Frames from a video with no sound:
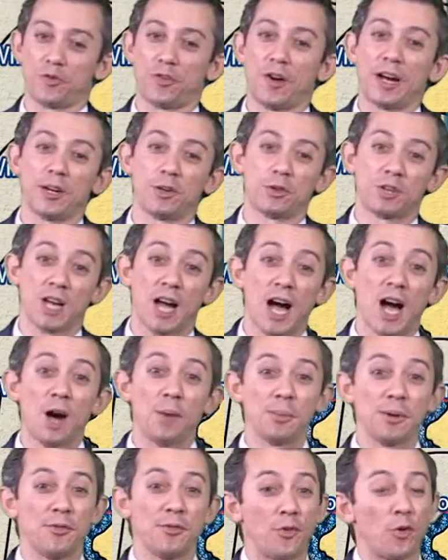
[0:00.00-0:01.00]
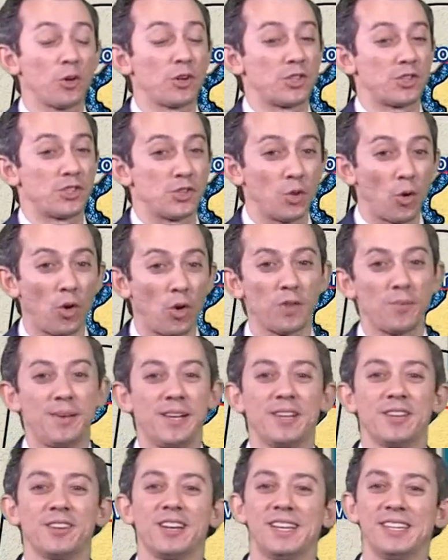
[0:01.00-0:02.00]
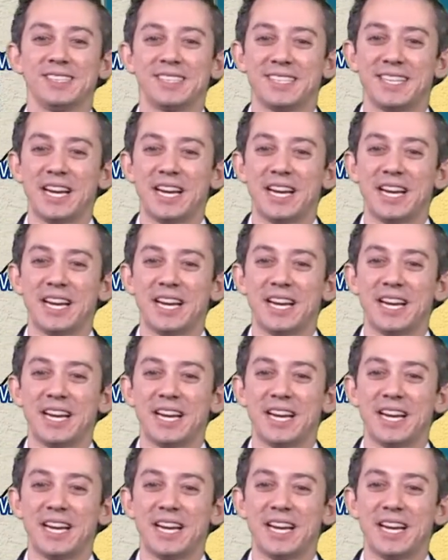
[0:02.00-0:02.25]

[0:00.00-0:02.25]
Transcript: final calm before the storm here in